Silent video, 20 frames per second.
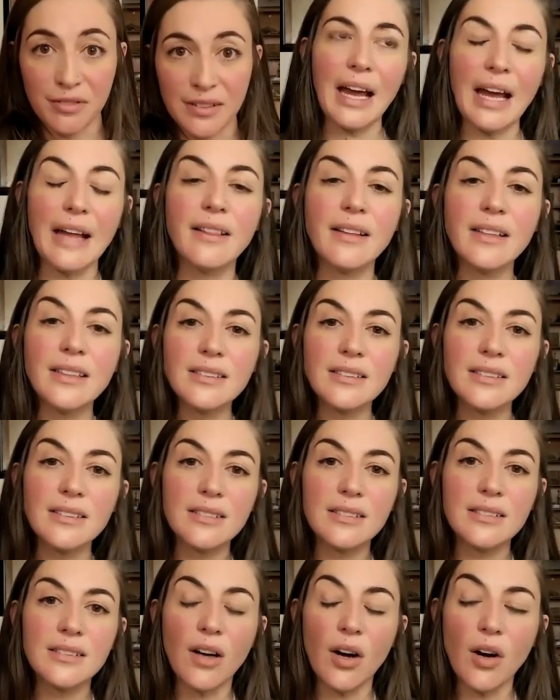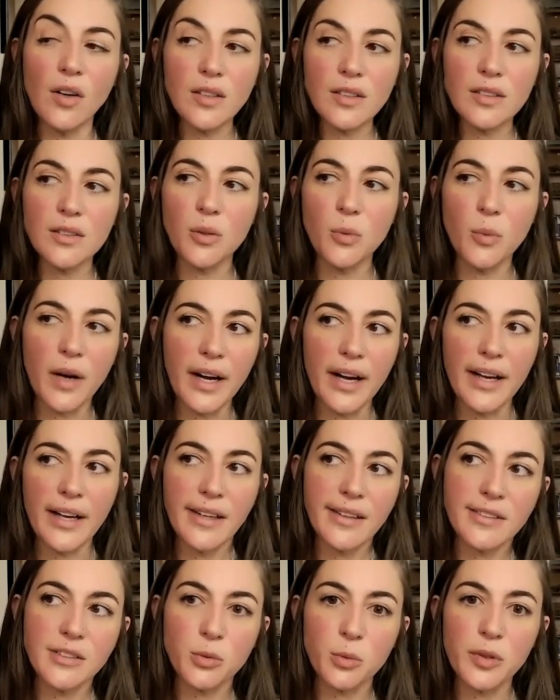And this is also why
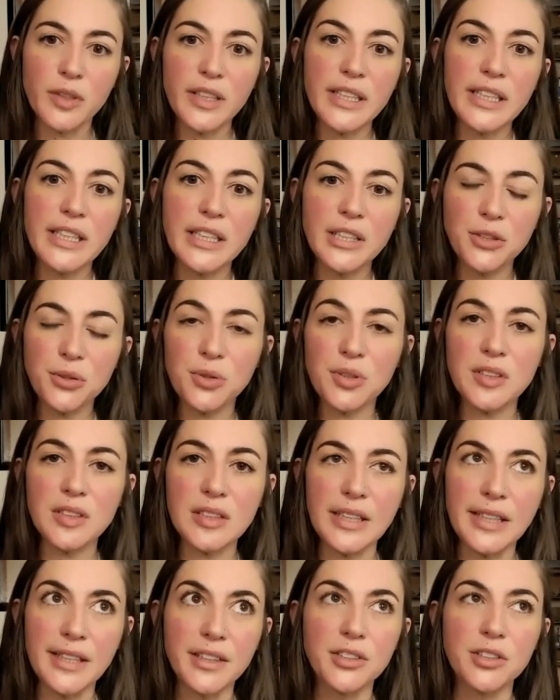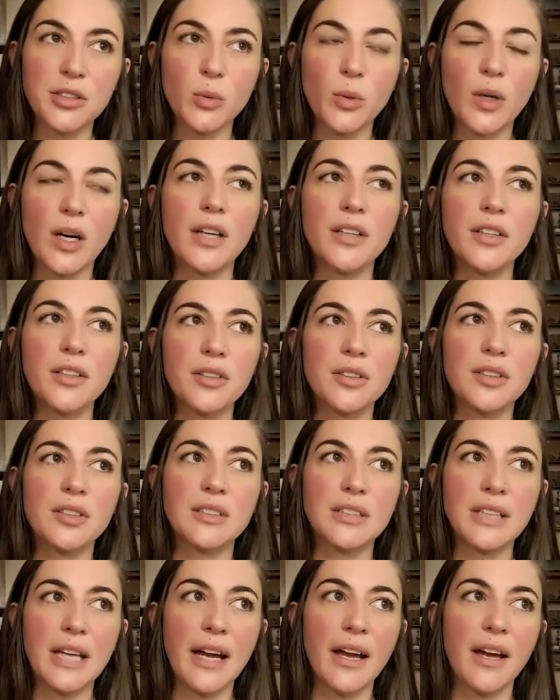it's really interesting to
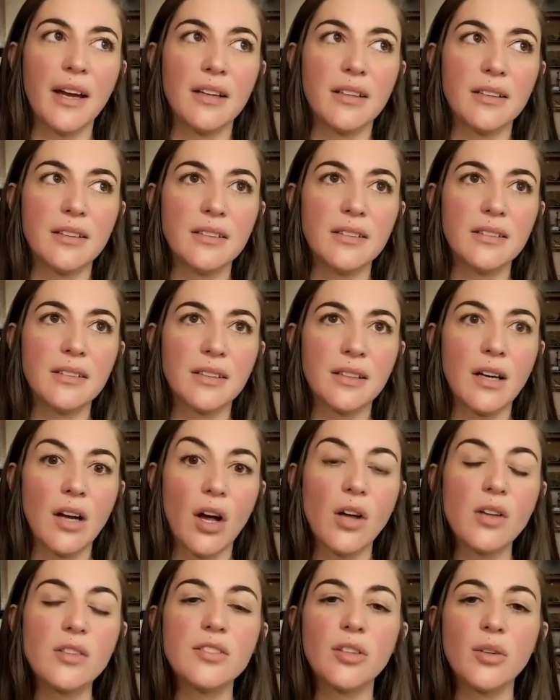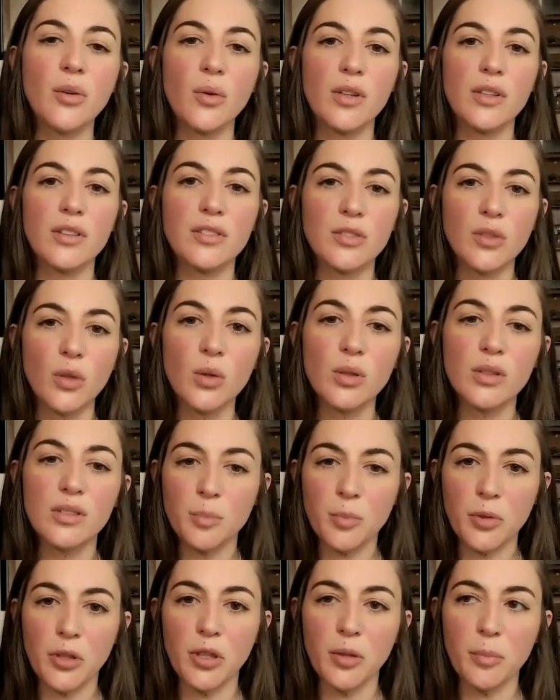understand also the soul's
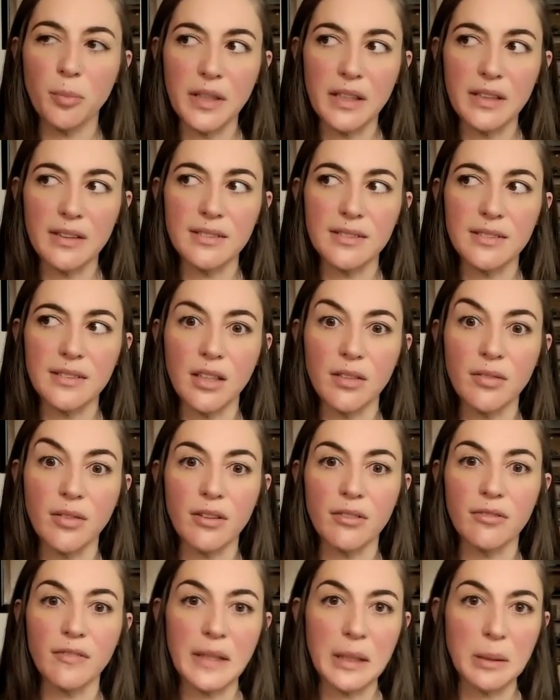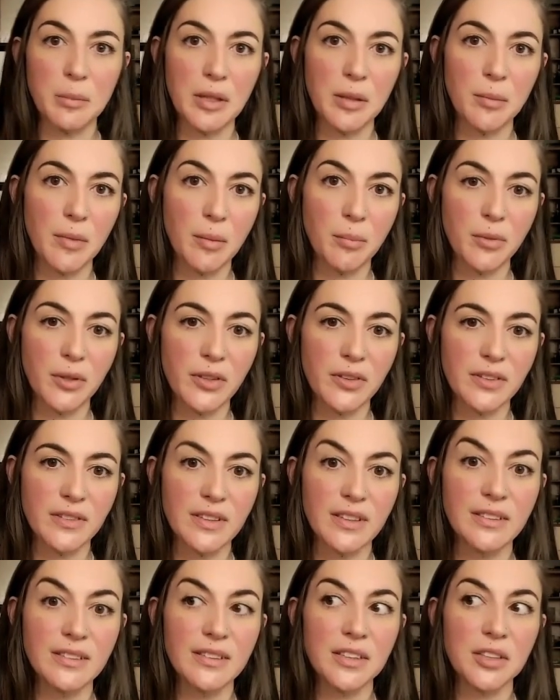purpose of our family members,
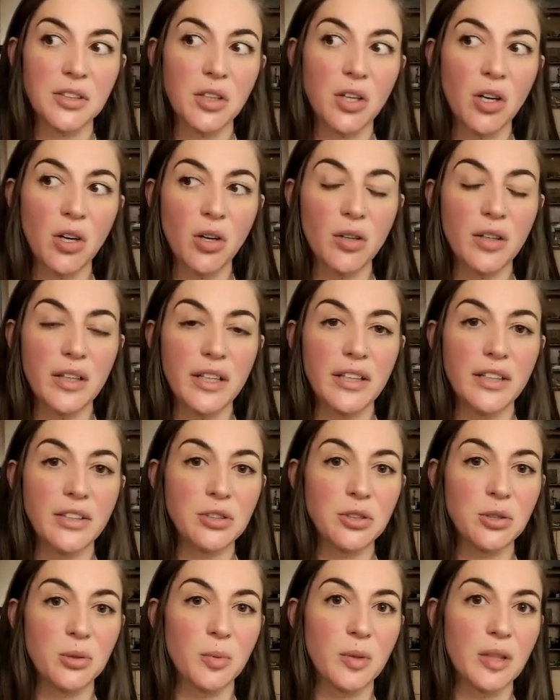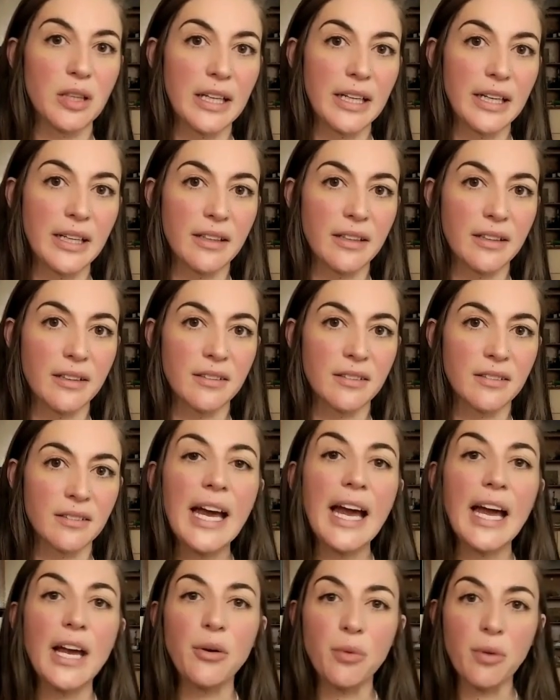because they're all interrelated.
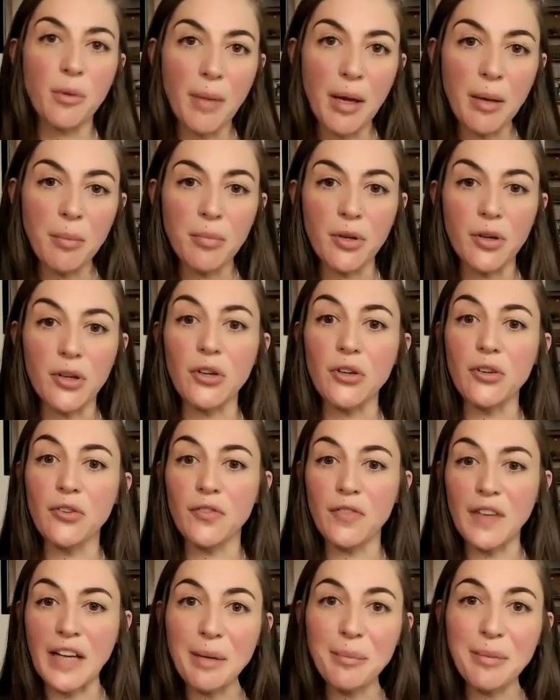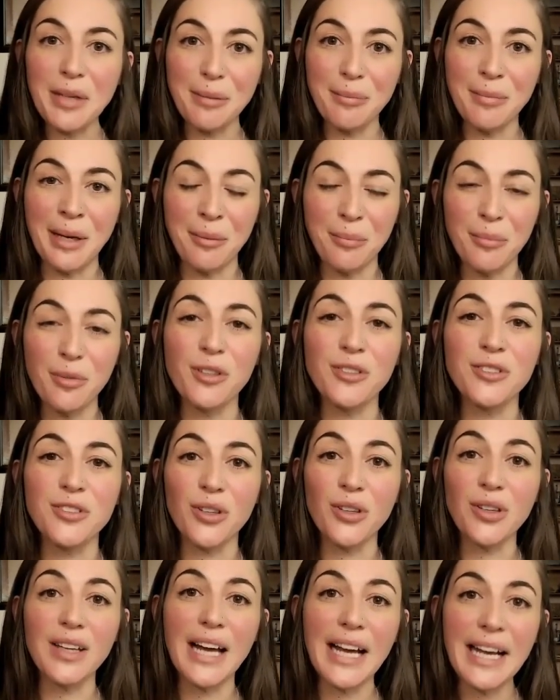And remember, your family members
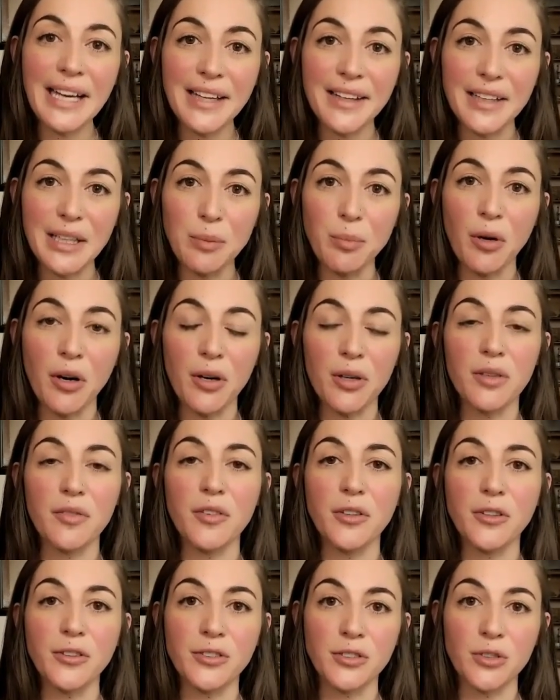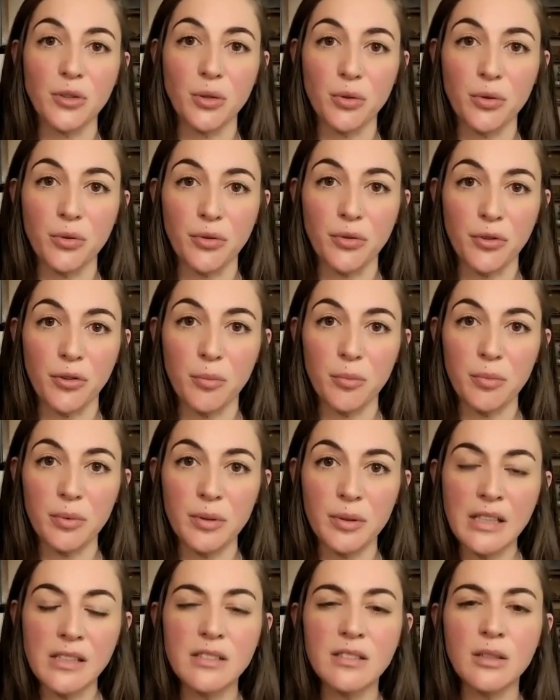are likely part of your soul group.
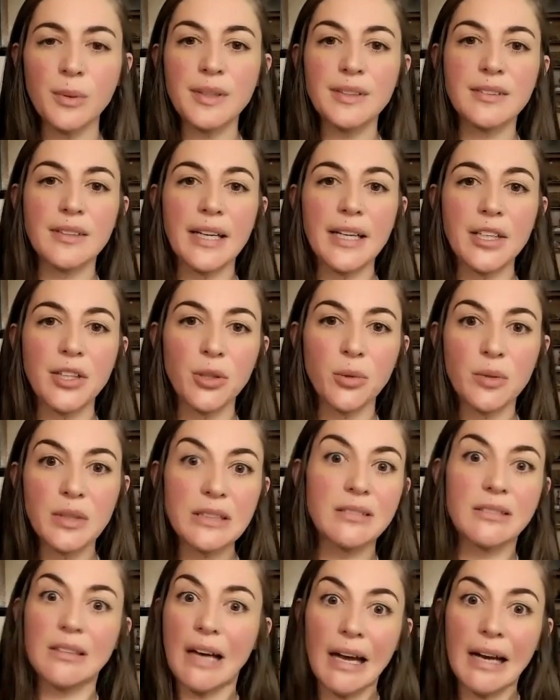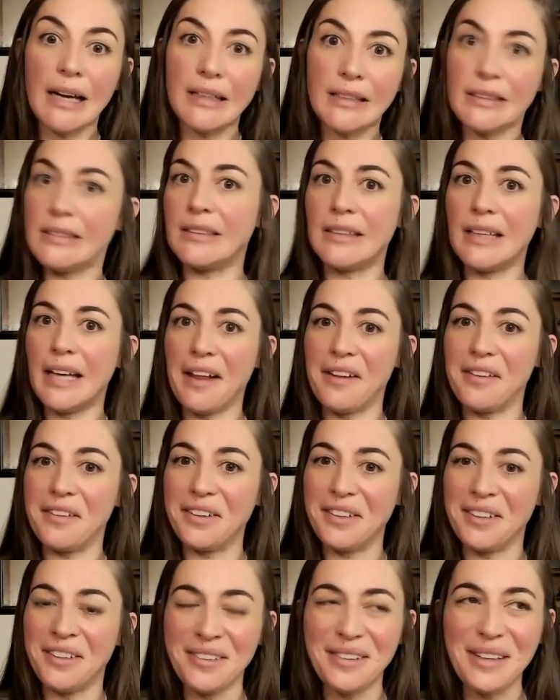So it's like you decided
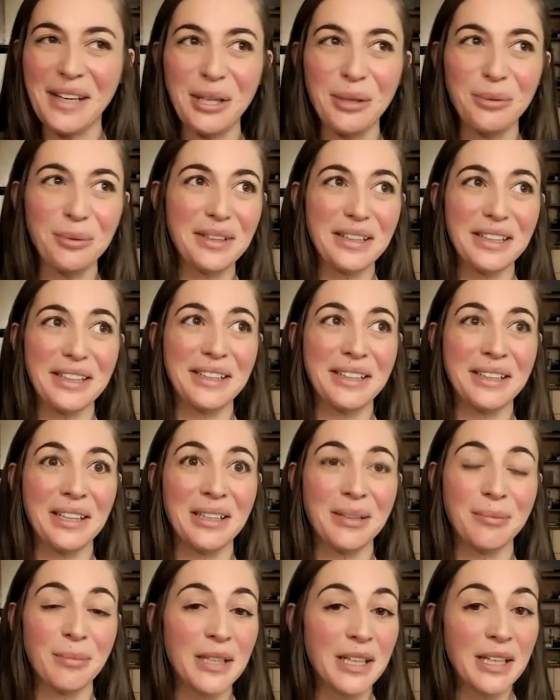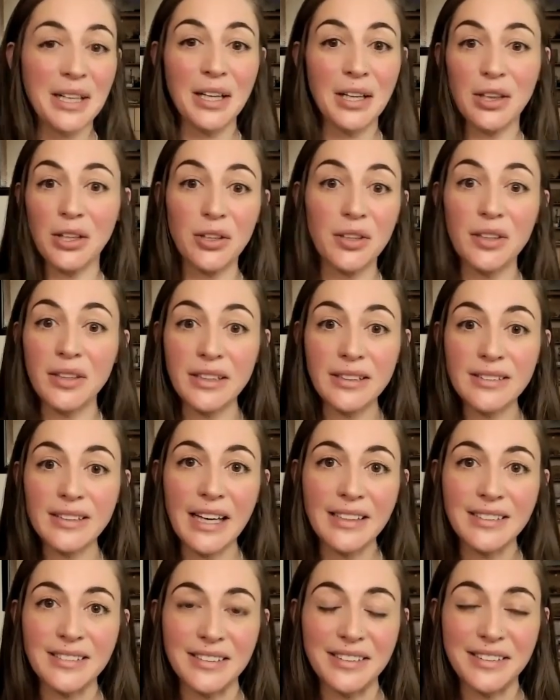together that you were going to come learn these
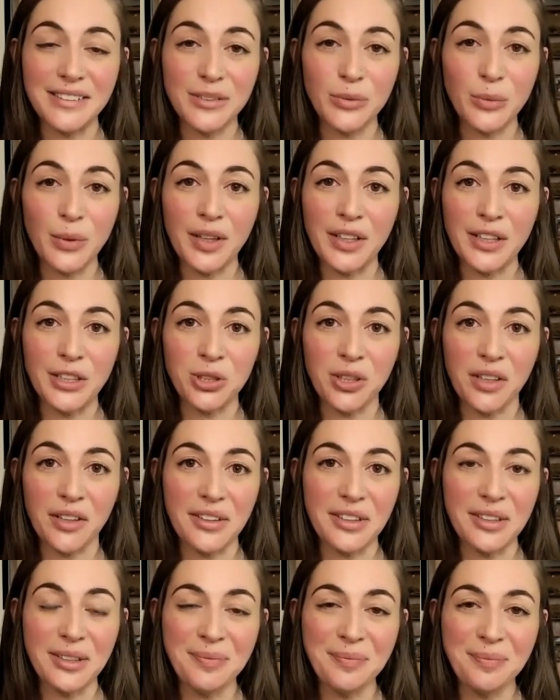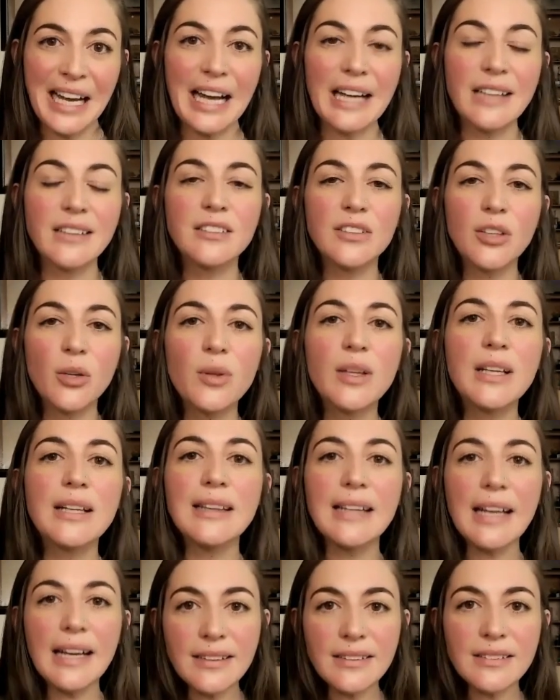lessons with each other. And so the
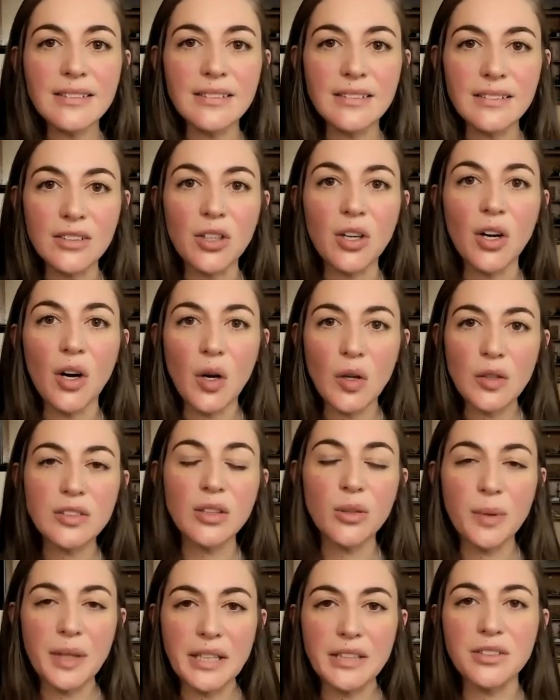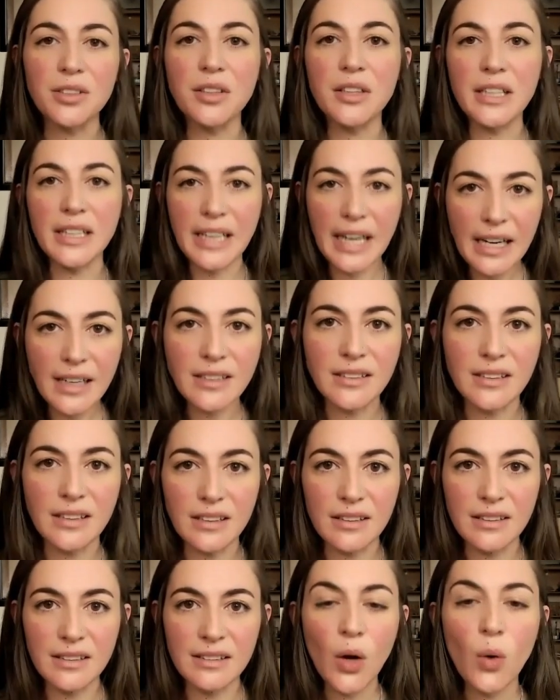lessons are also interconnected.